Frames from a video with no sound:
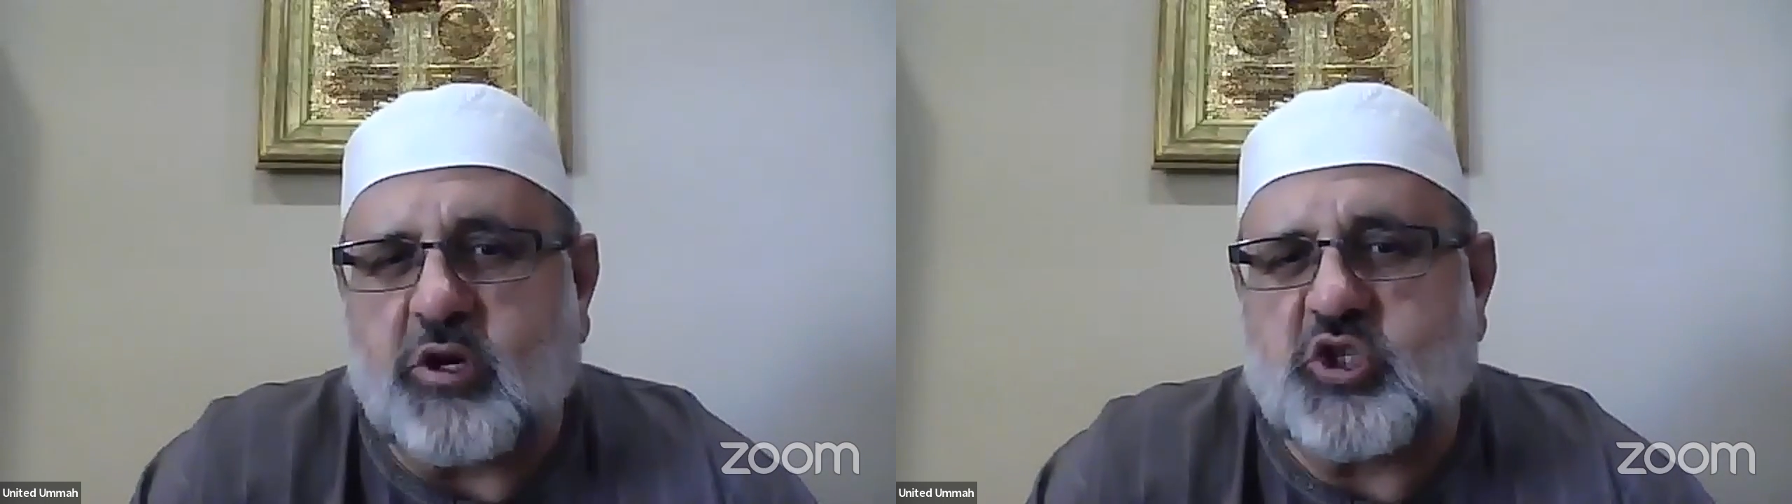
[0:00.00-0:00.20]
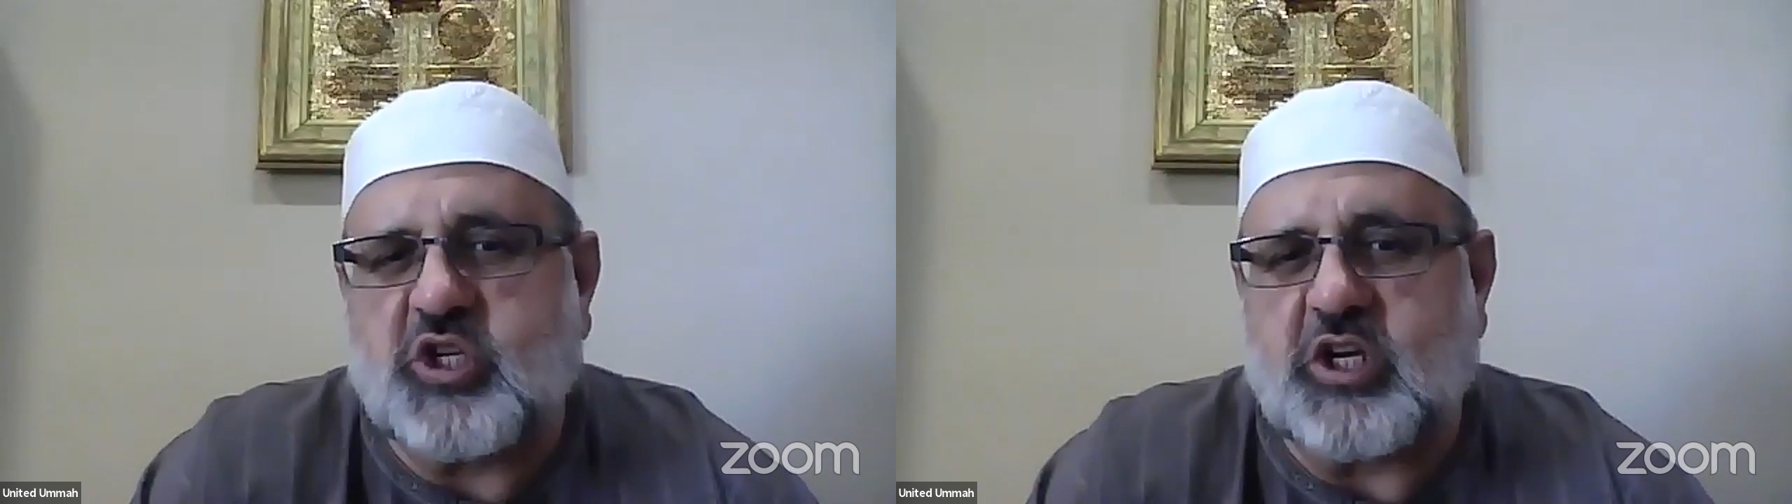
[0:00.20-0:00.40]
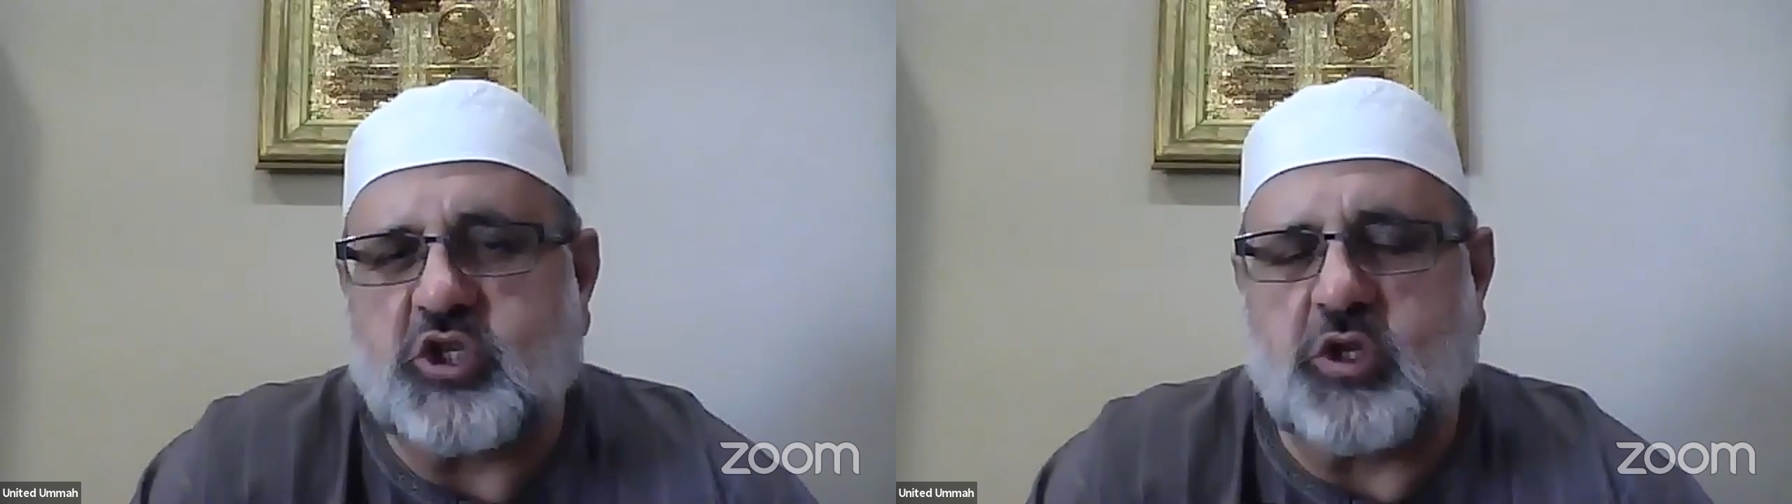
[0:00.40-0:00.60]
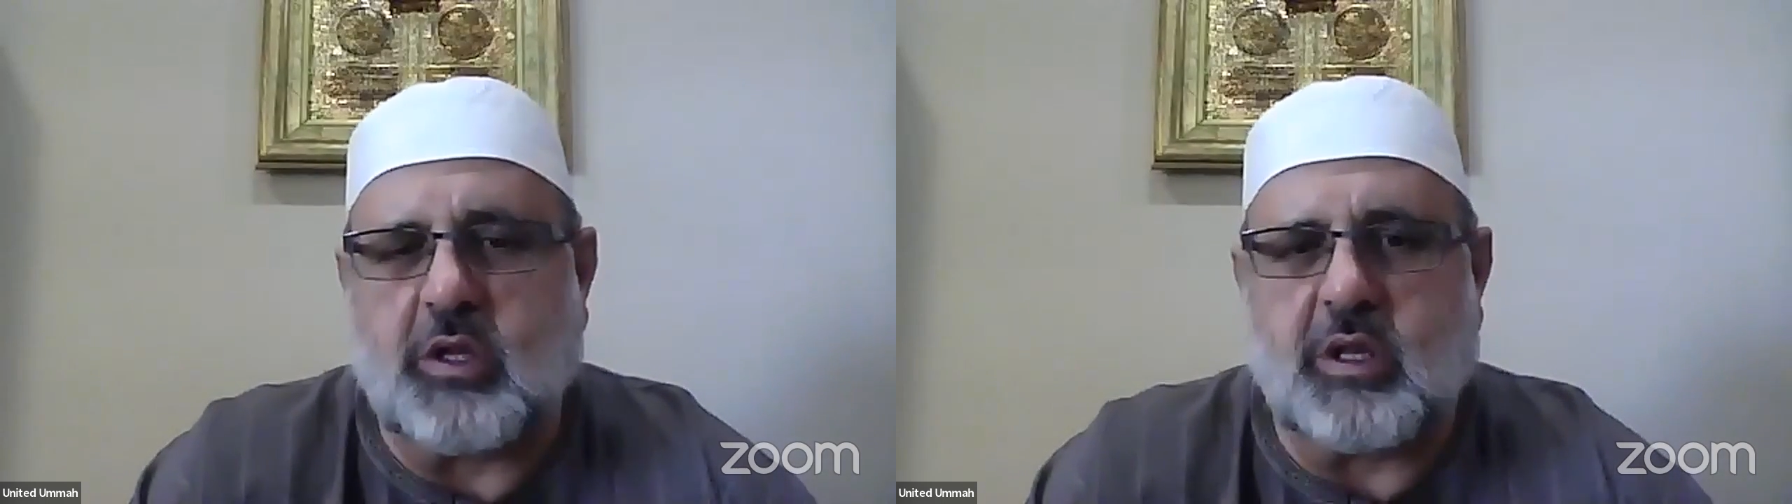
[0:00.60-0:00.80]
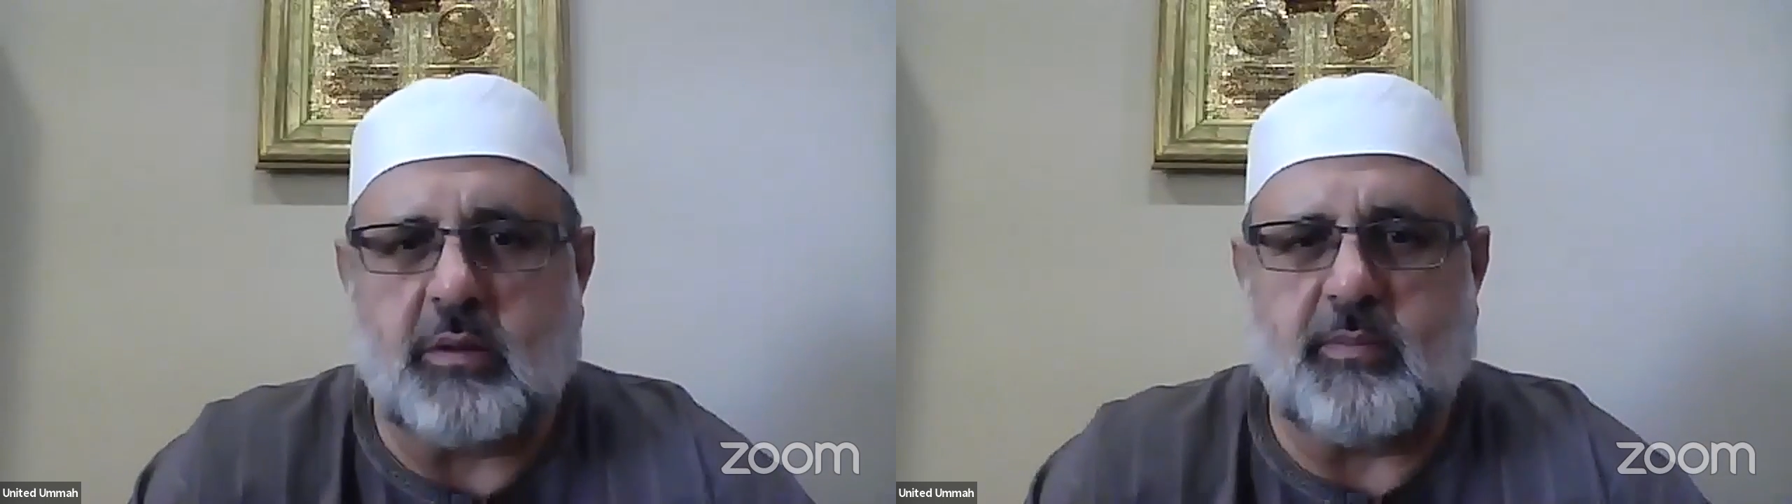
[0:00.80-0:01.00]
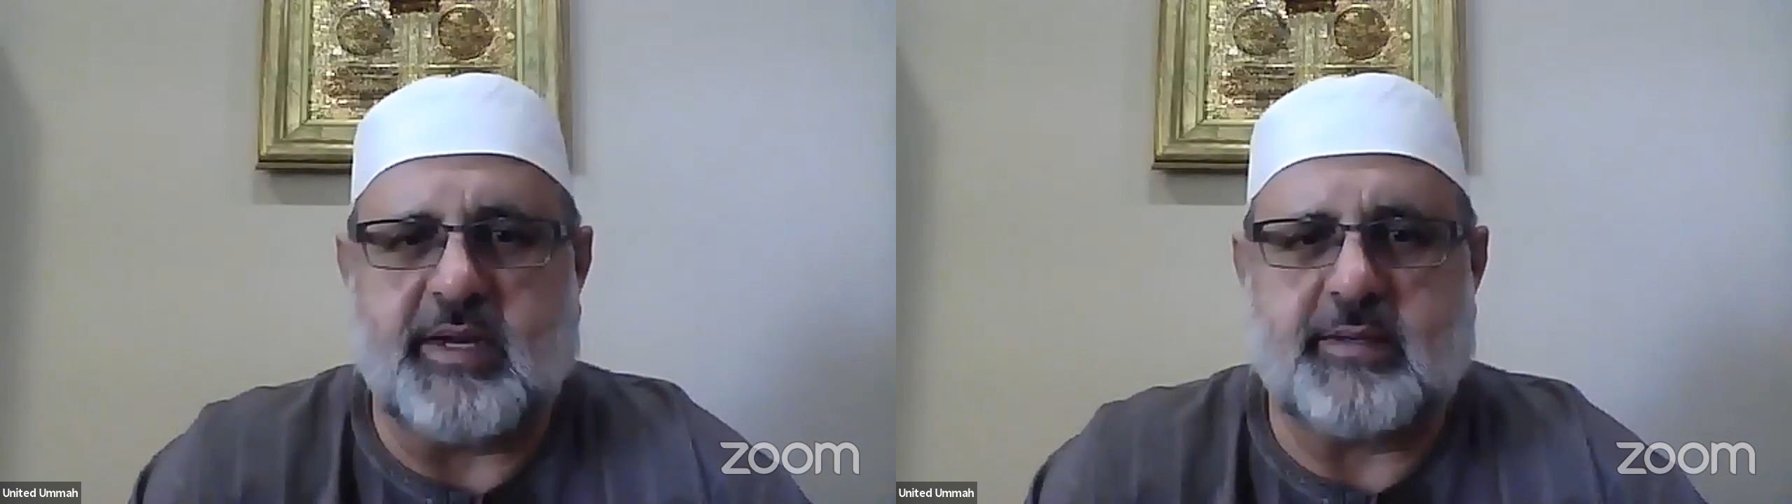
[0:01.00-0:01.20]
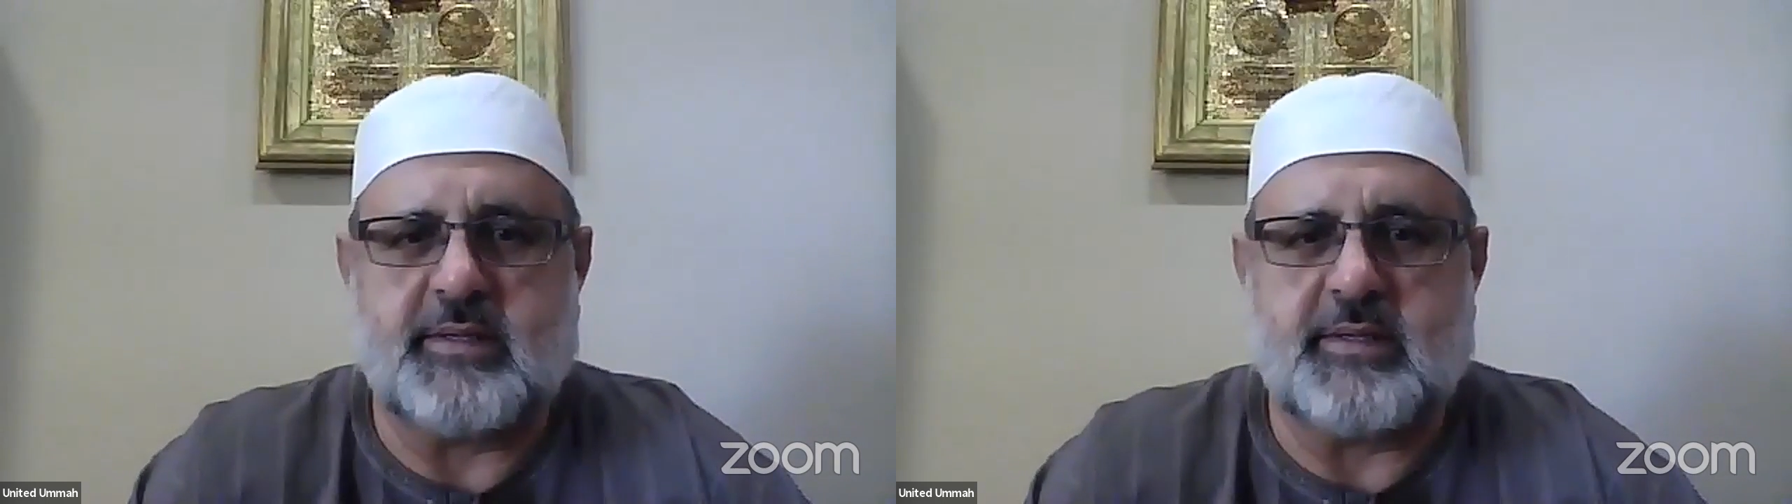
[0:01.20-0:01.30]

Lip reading: it changed a little bit.